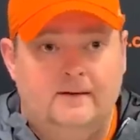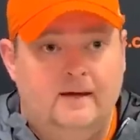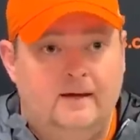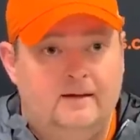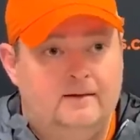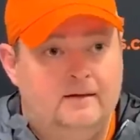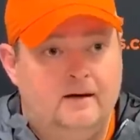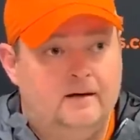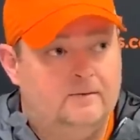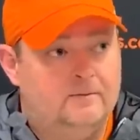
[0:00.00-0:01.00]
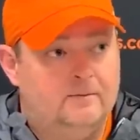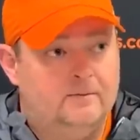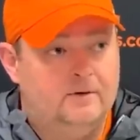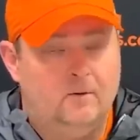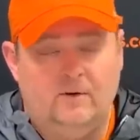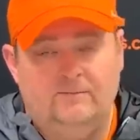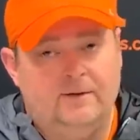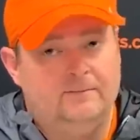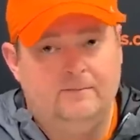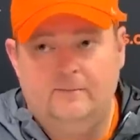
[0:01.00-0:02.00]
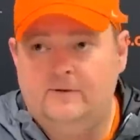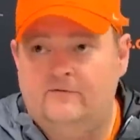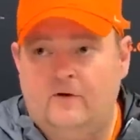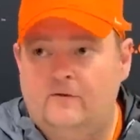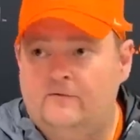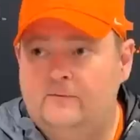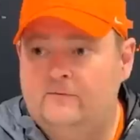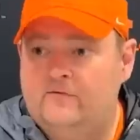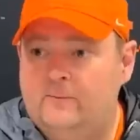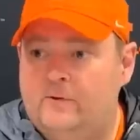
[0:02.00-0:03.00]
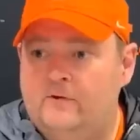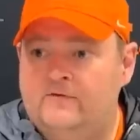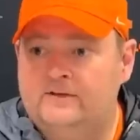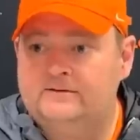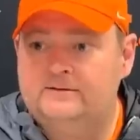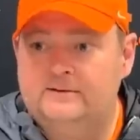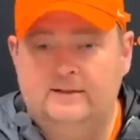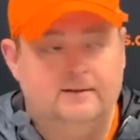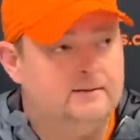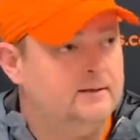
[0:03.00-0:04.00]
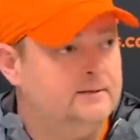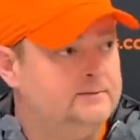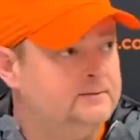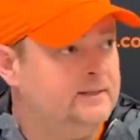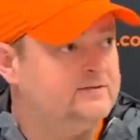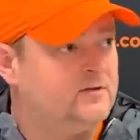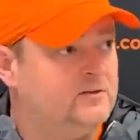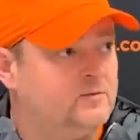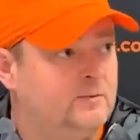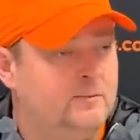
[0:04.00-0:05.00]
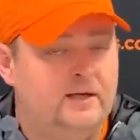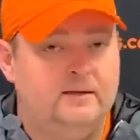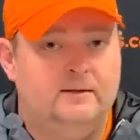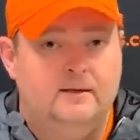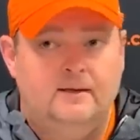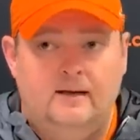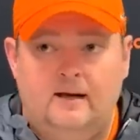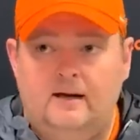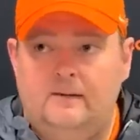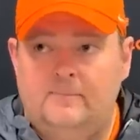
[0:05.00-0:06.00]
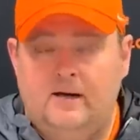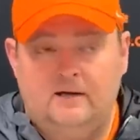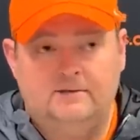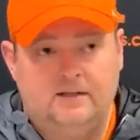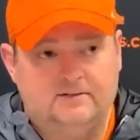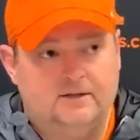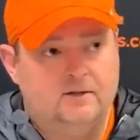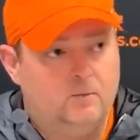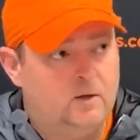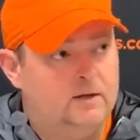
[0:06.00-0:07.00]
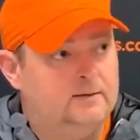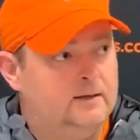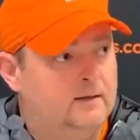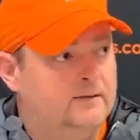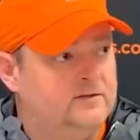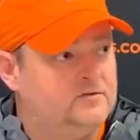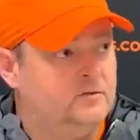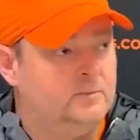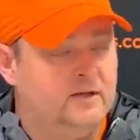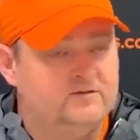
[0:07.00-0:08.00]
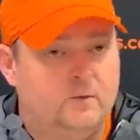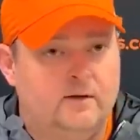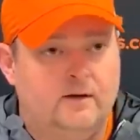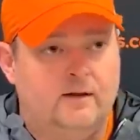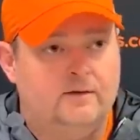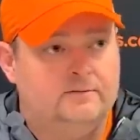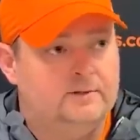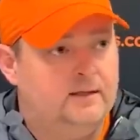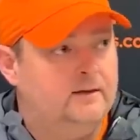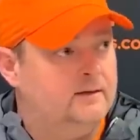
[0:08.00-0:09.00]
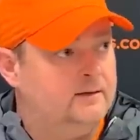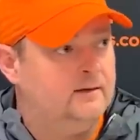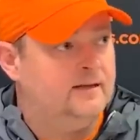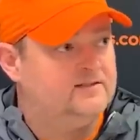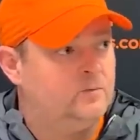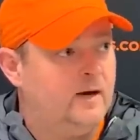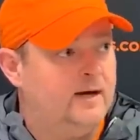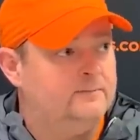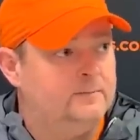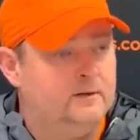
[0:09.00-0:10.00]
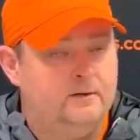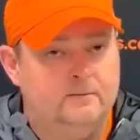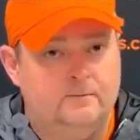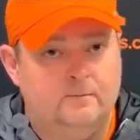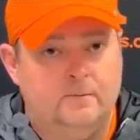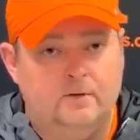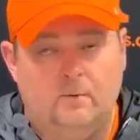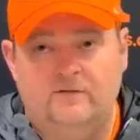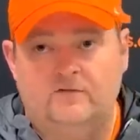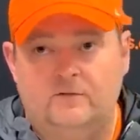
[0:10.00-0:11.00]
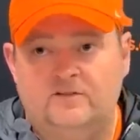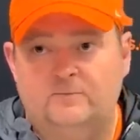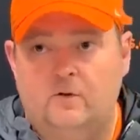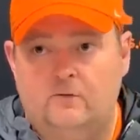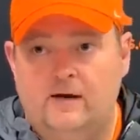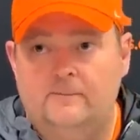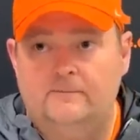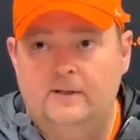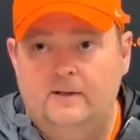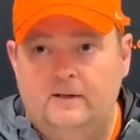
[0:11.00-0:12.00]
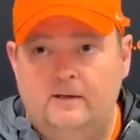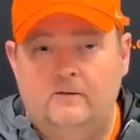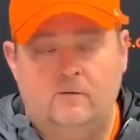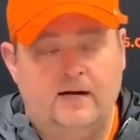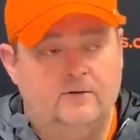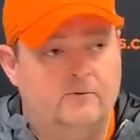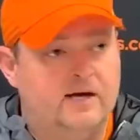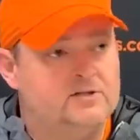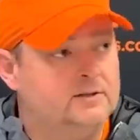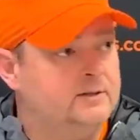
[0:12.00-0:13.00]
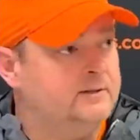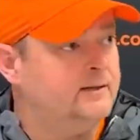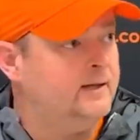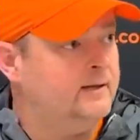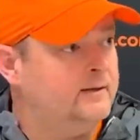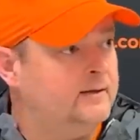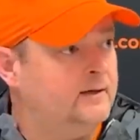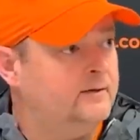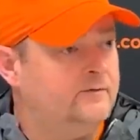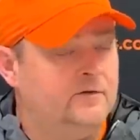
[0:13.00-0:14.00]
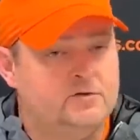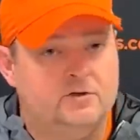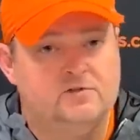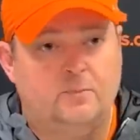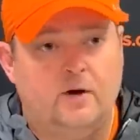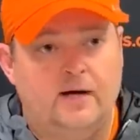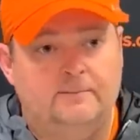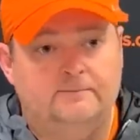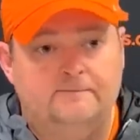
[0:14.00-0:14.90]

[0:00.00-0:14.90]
And, you know, we've been far from perfect. And that starts with me. But I'll tell you what, this group loves one another. And that's why, you know, we've turned this program in the right direction. And the future is bright.